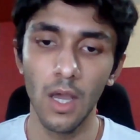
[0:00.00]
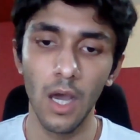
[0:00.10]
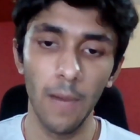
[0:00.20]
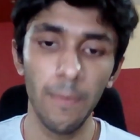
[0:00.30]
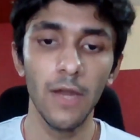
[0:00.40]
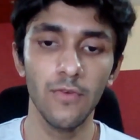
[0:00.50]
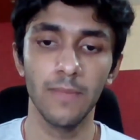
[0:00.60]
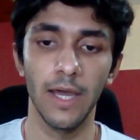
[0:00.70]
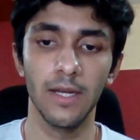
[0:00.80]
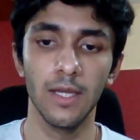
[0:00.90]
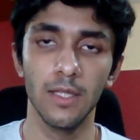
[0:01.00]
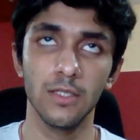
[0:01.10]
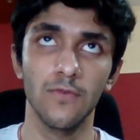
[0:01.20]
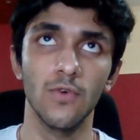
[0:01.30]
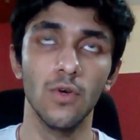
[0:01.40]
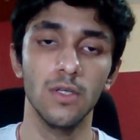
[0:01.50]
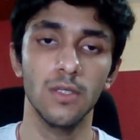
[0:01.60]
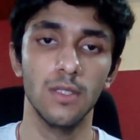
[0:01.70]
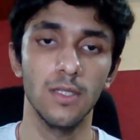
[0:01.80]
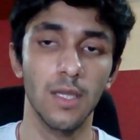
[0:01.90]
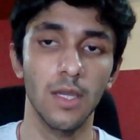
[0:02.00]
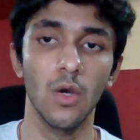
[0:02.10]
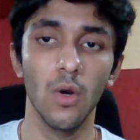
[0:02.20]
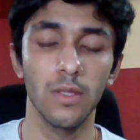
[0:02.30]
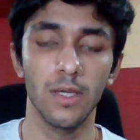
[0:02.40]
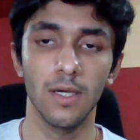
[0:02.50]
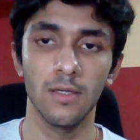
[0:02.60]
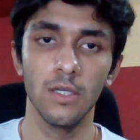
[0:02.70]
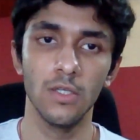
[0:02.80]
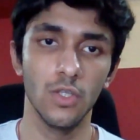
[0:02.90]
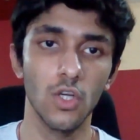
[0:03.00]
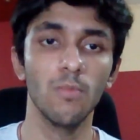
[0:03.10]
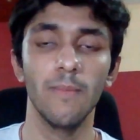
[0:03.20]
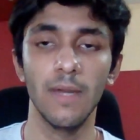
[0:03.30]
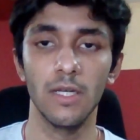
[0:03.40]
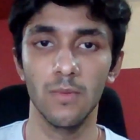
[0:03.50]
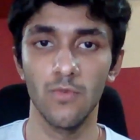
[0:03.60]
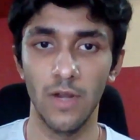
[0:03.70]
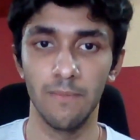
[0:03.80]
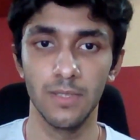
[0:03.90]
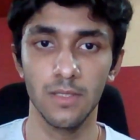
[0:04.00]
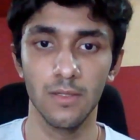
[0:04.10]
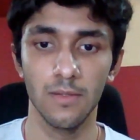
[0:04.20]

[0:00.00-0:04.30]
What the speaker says: Apart from that, there's of course this thing called zero momentum reps.